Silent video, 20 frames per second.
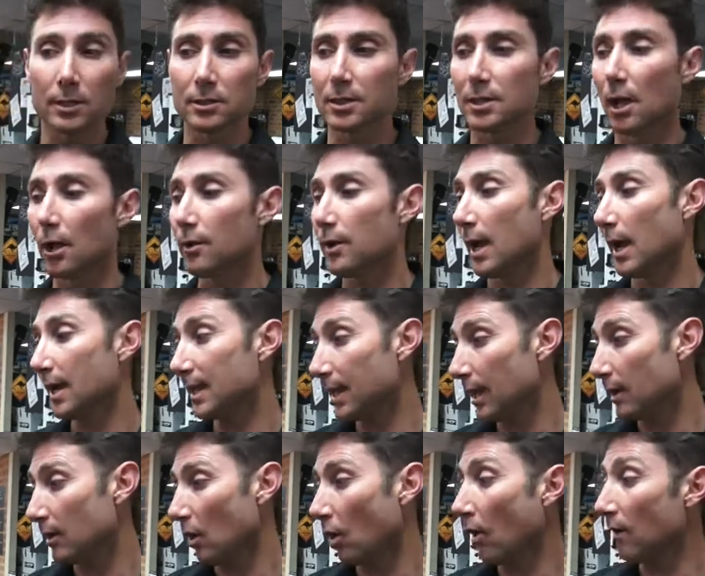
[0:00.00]
So
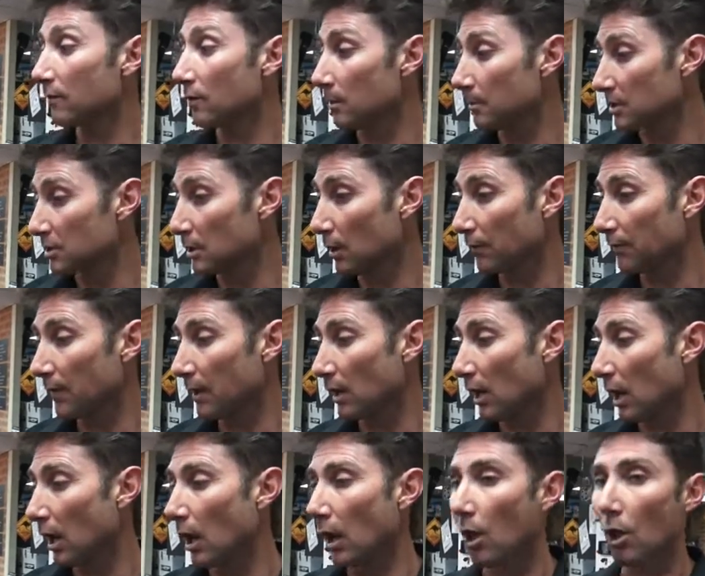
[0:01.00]
again, I've got myself out a
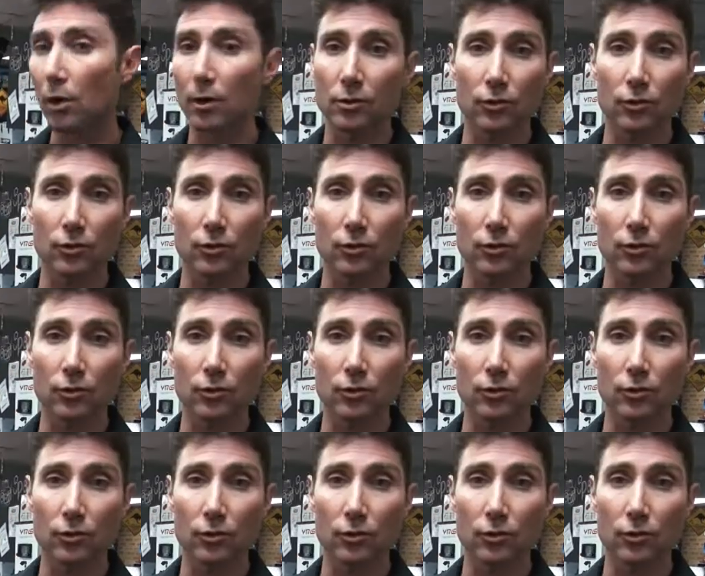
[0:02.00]
lot